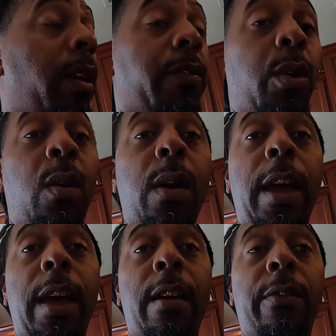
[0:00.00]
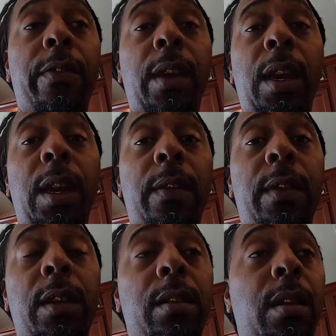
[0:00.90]
if you don't have any
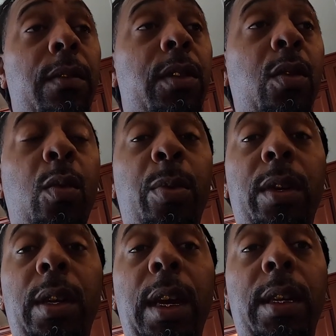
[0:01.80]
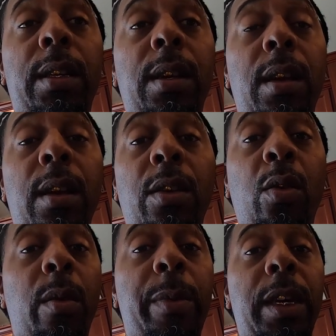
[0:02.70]
of this stuff to protect
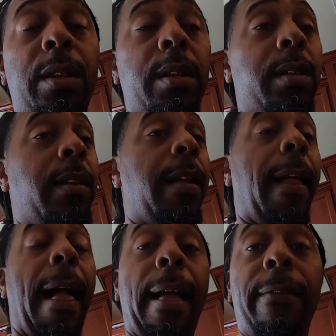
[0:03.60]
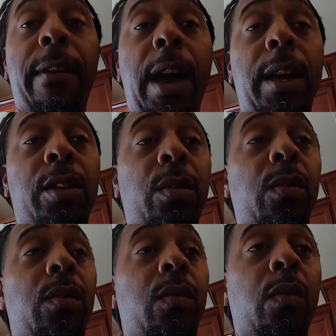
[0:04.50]
your business, I advise
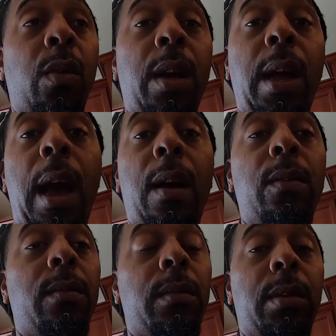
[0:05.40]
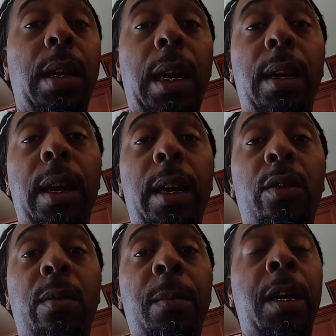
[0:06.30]
you, run out, take the
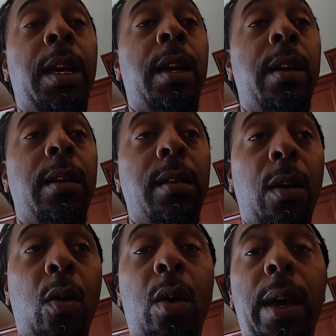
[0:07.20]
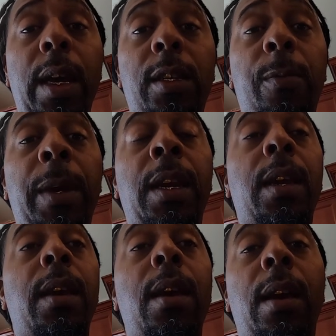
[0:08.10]
extra money, go ahead,
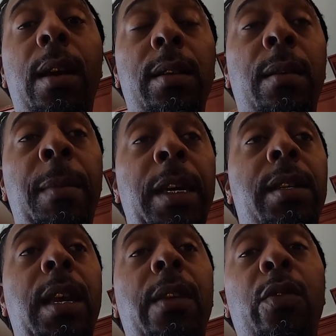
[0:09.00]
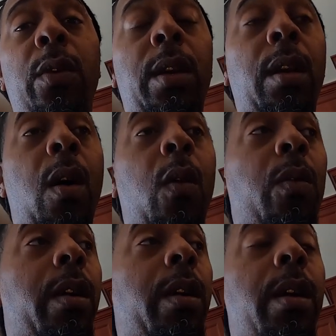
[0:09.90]
spend it, because it may save you in the
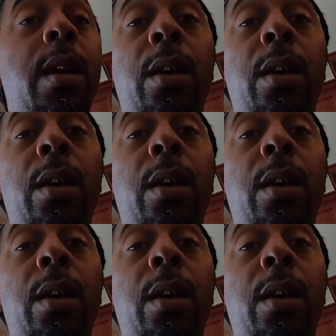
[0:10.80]
long run.